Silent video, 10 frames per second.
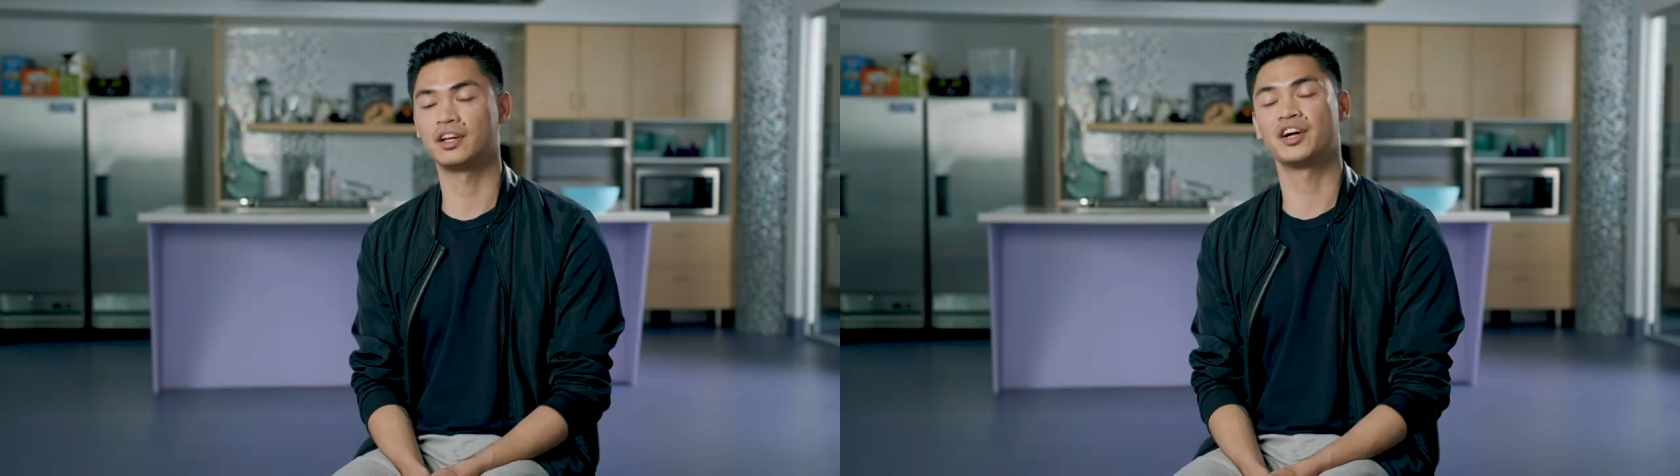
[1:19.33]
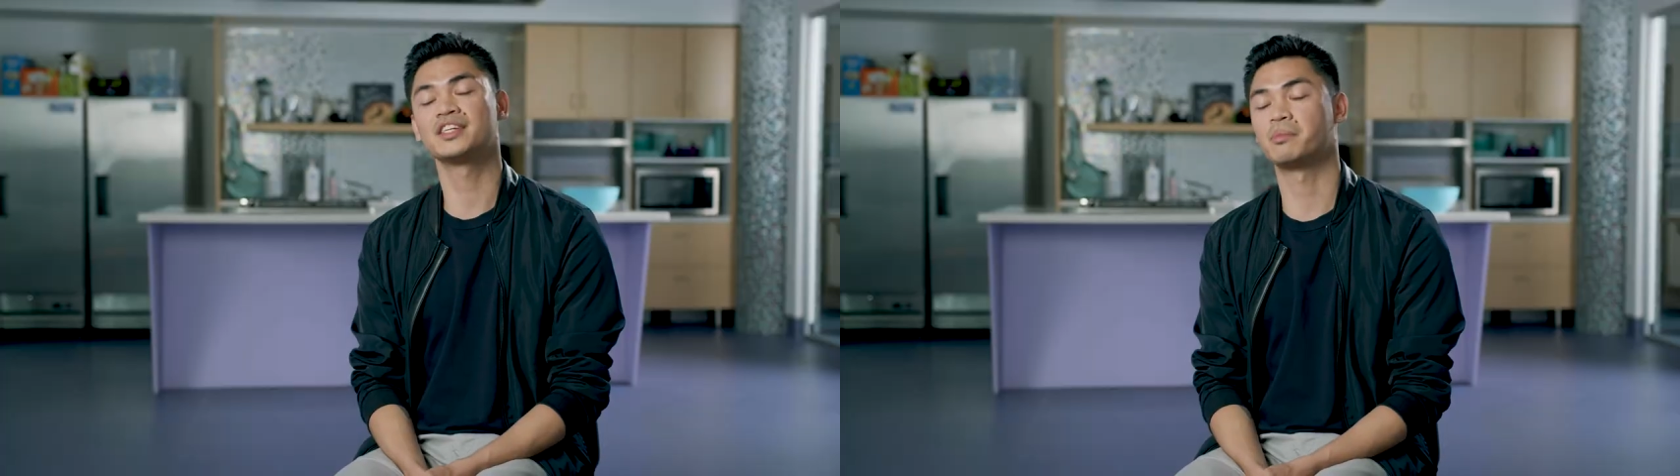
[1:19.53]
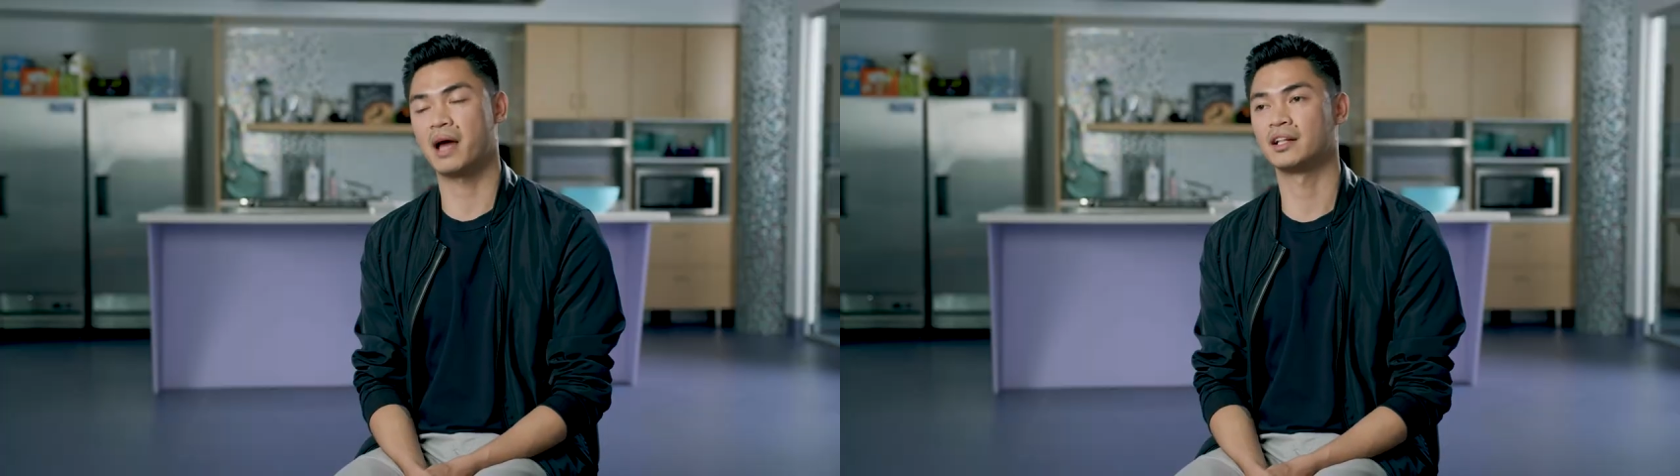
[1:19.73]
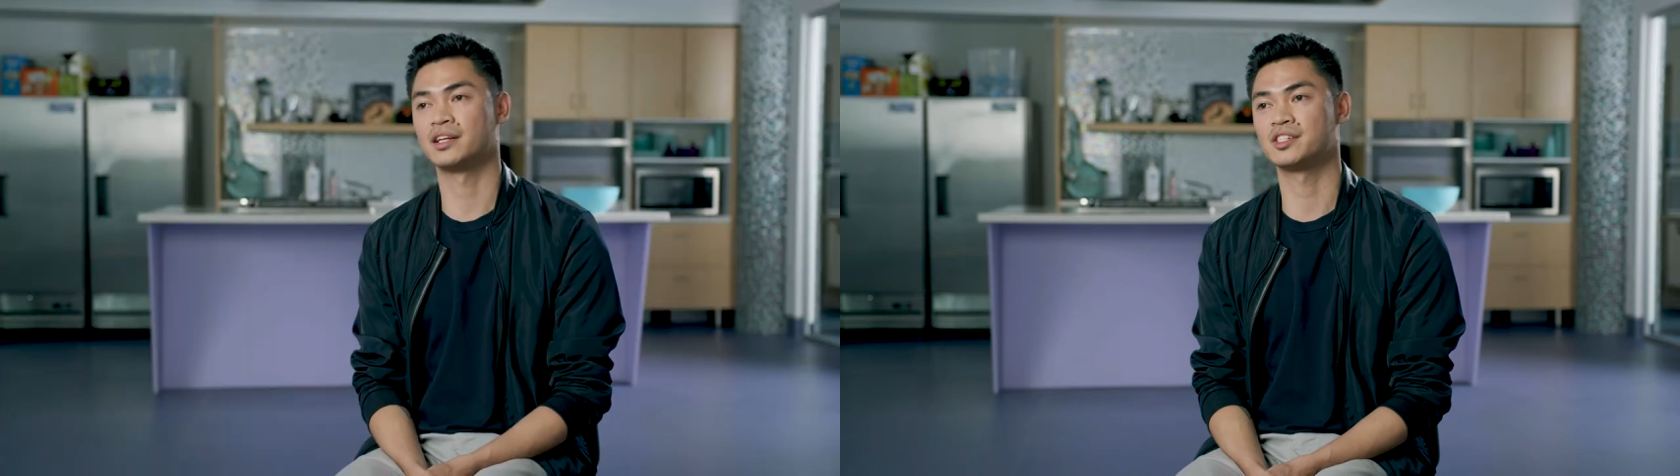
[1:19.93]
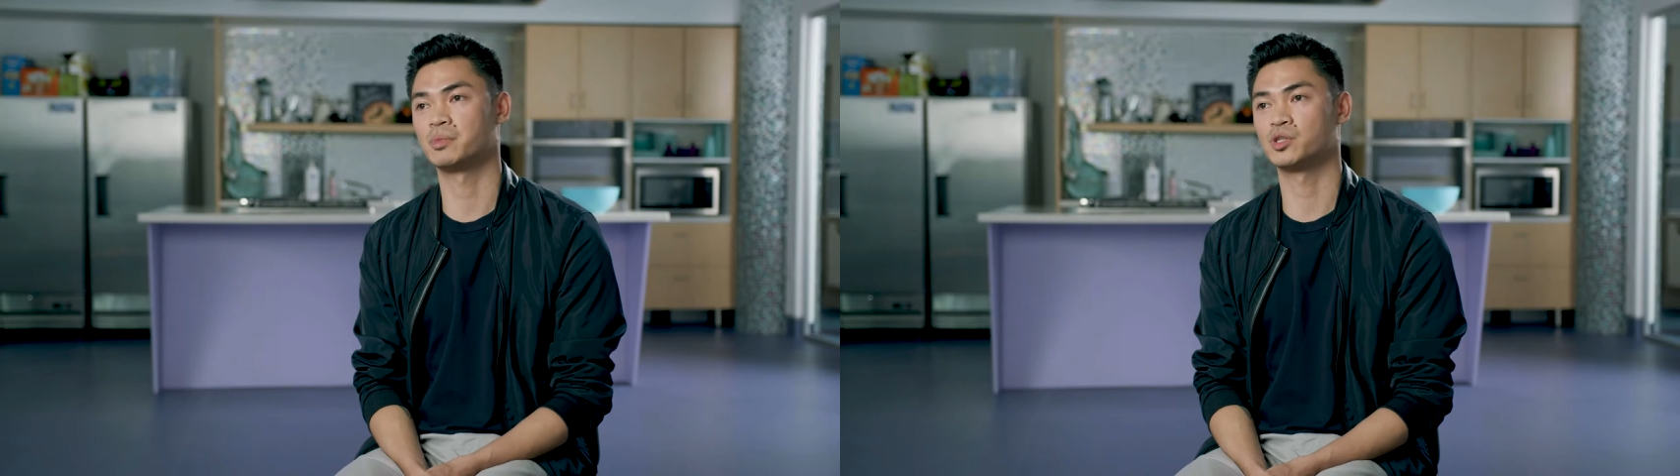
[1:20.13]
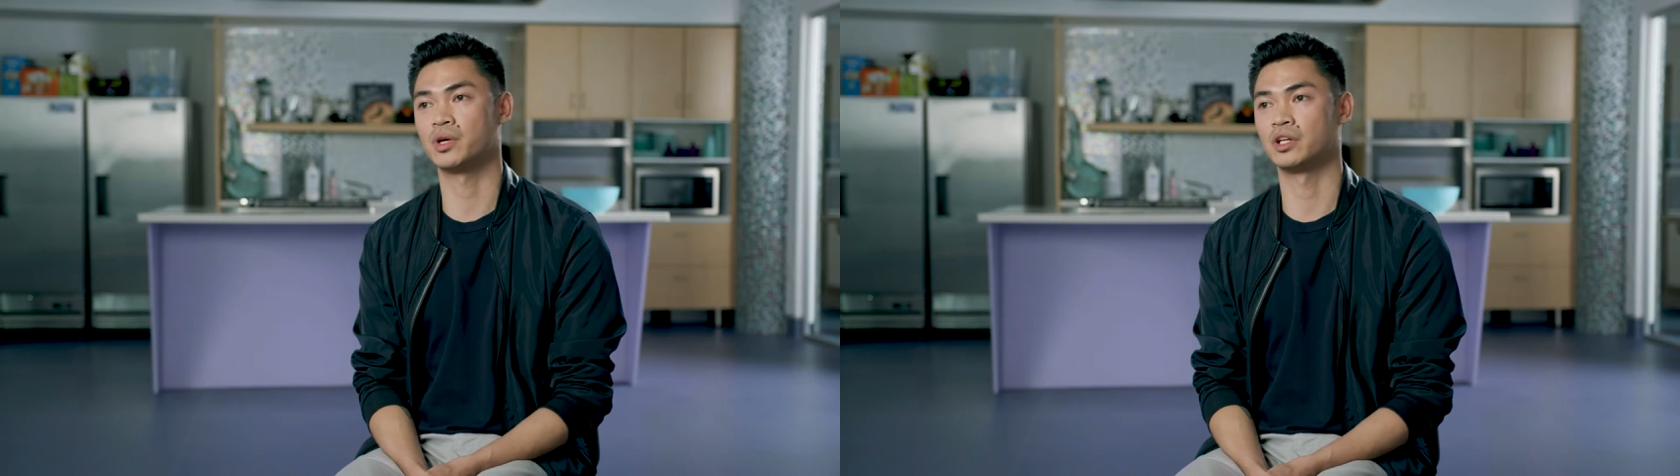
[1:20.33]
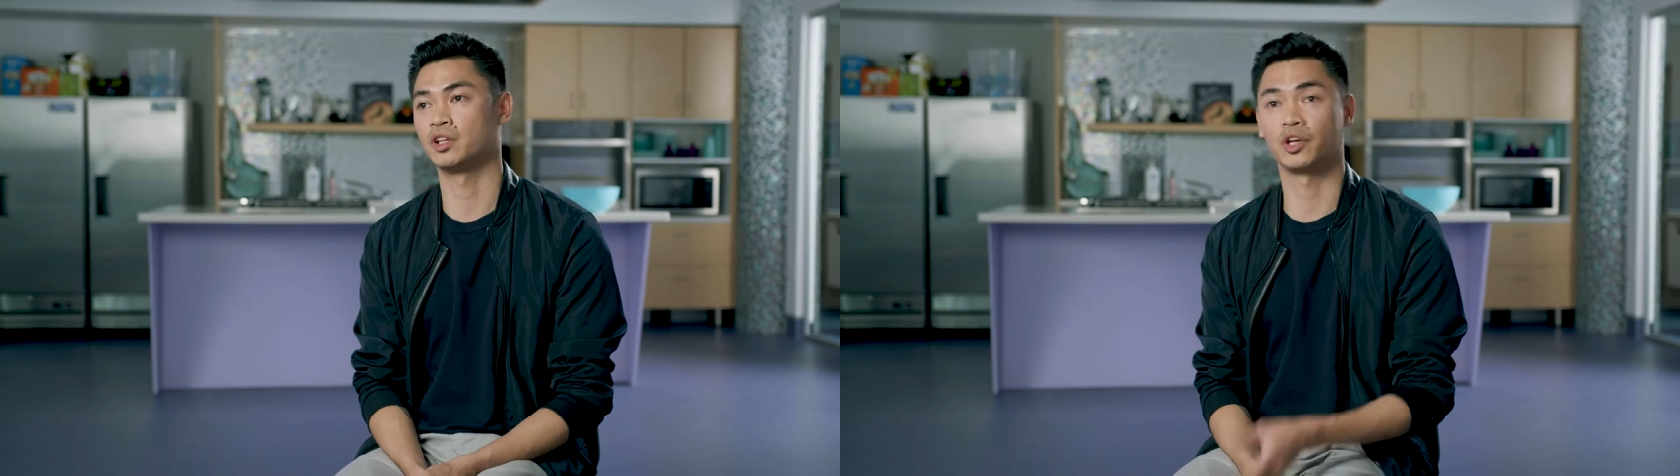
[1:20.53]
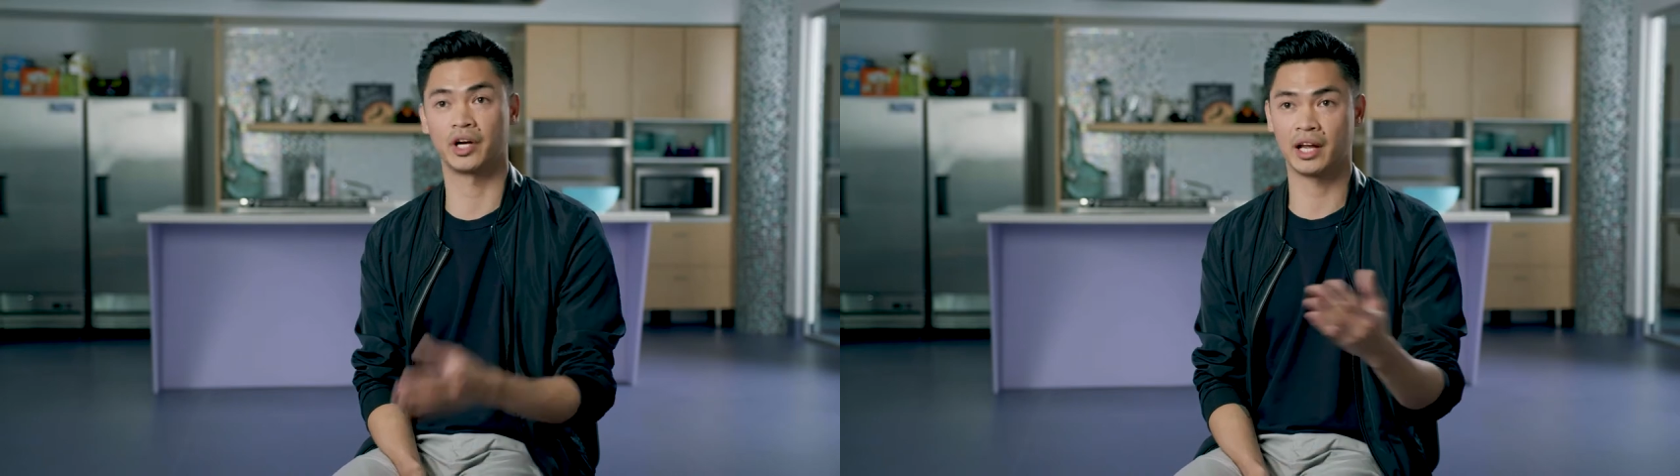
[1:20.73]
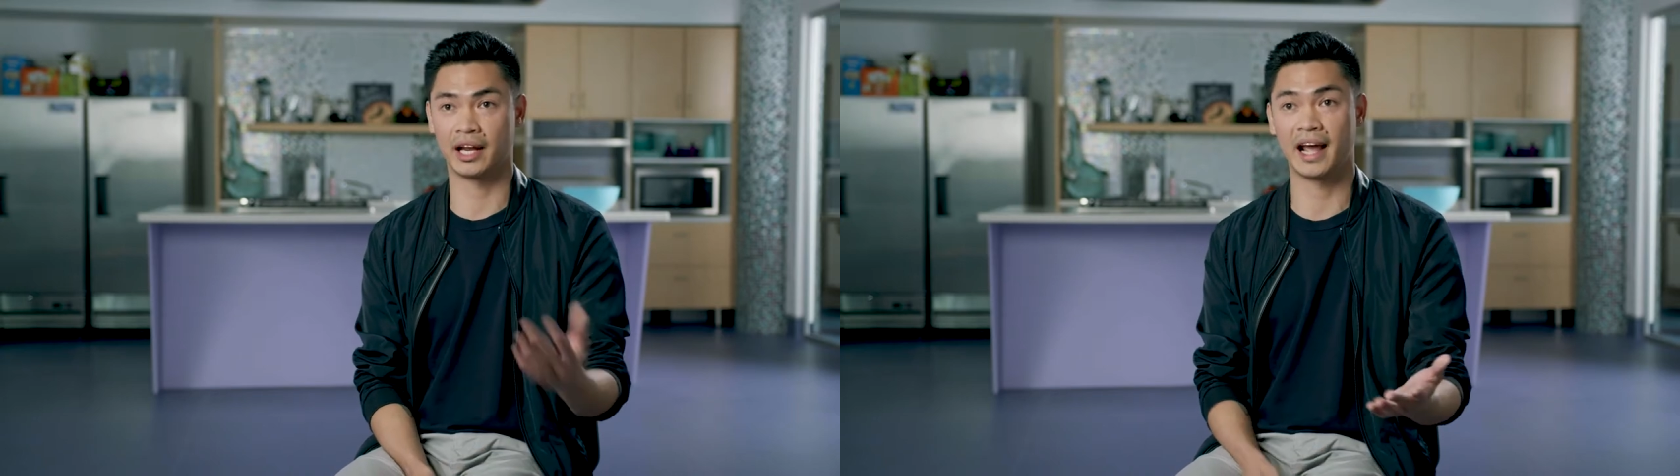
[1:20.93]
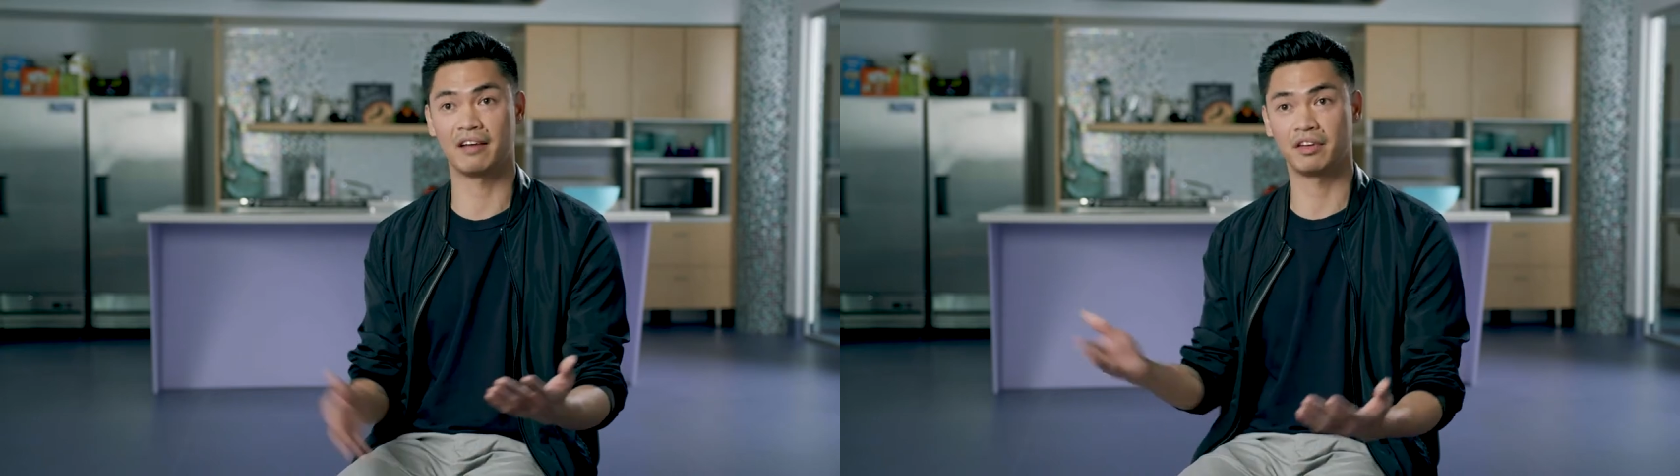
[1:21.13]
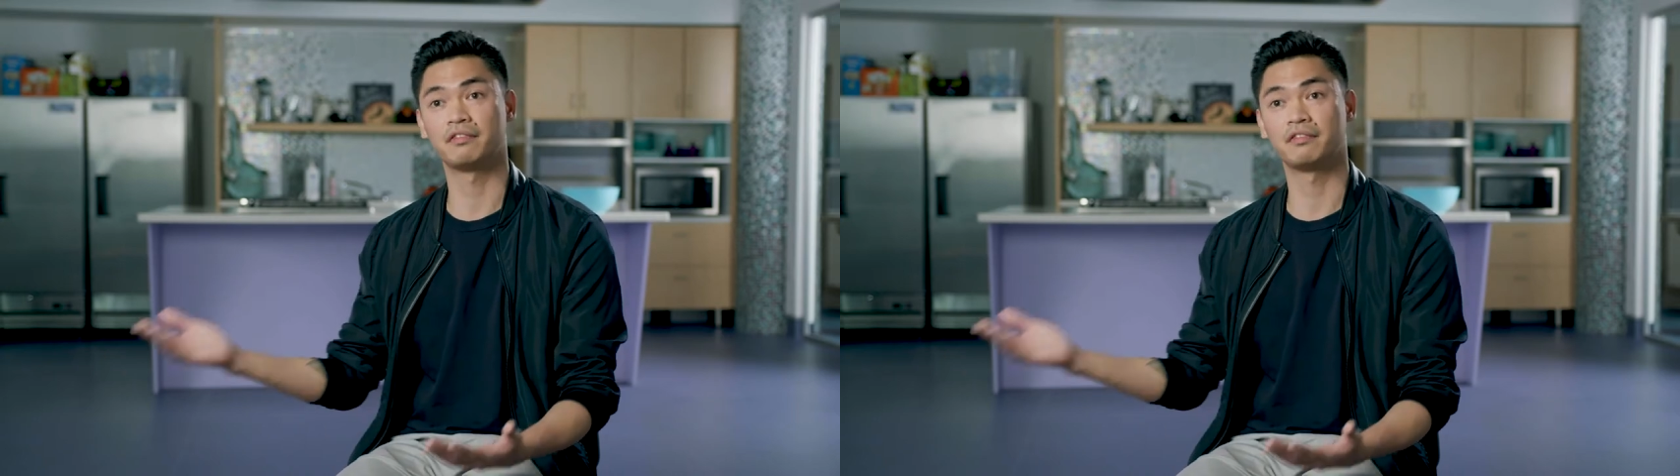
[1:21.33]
There is a balance between learning and having